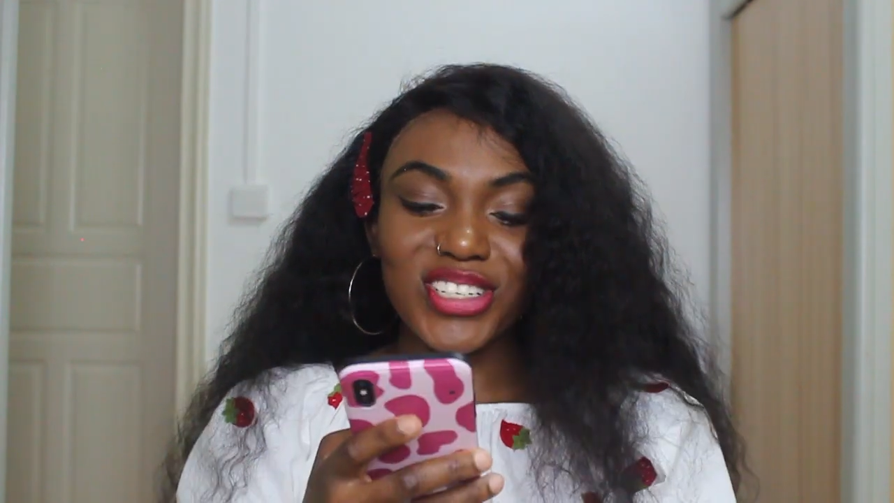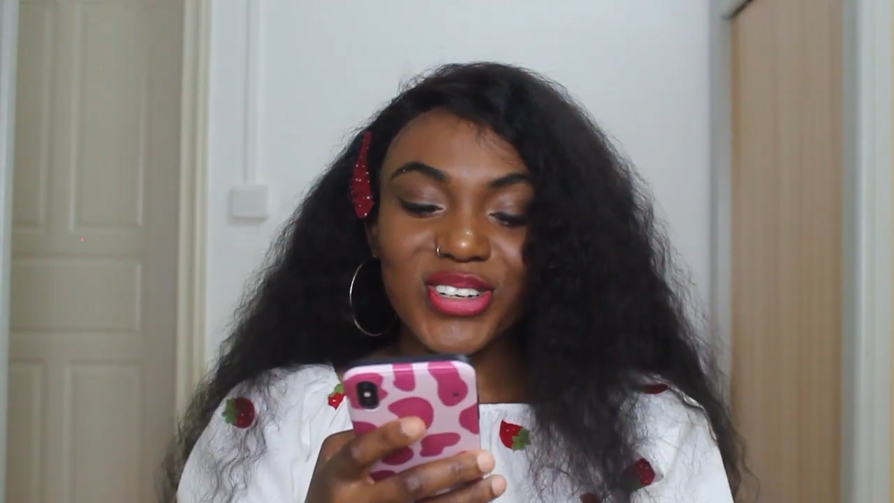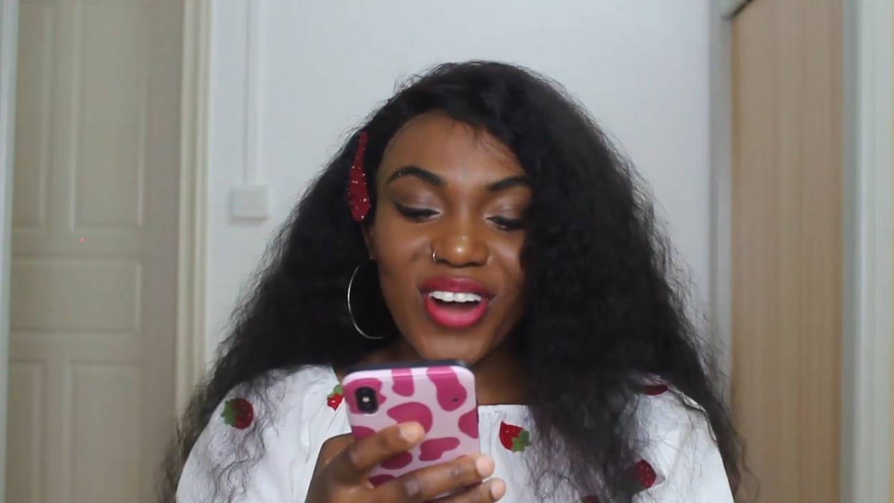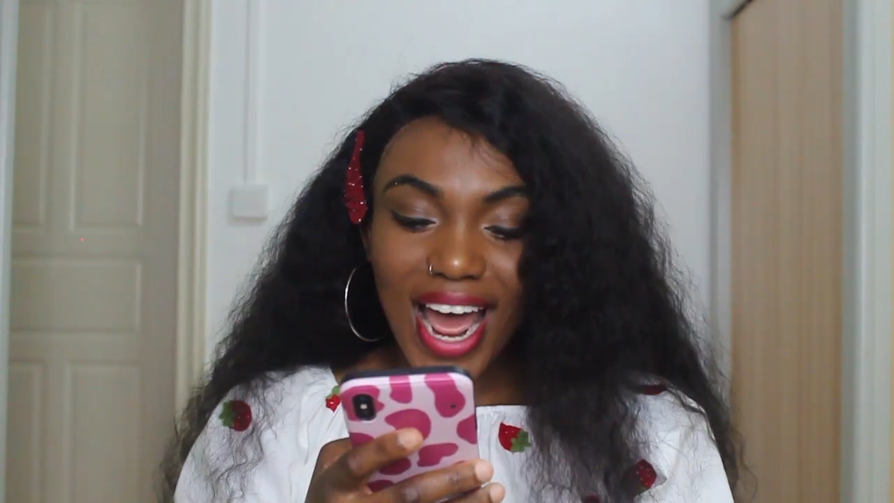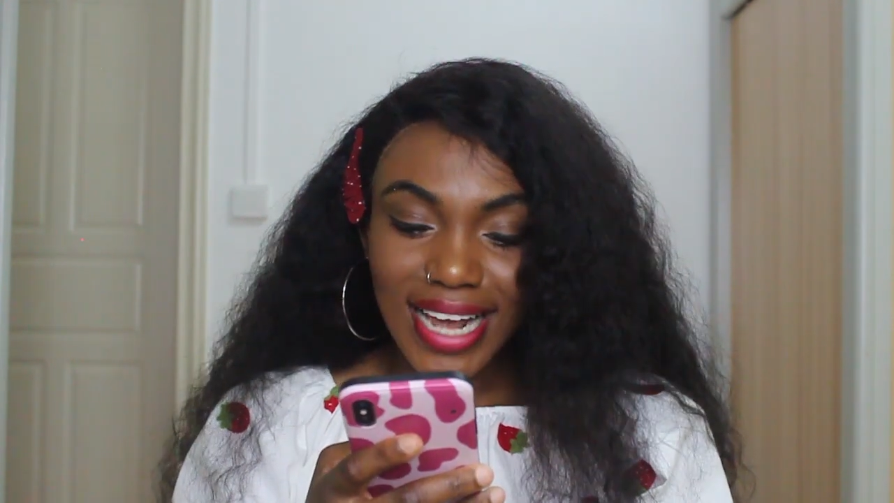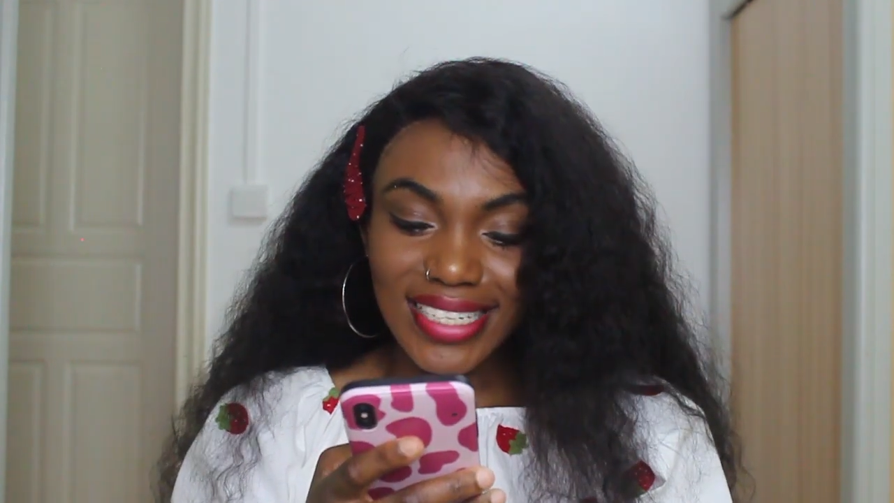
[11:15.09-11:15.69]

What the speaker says: Try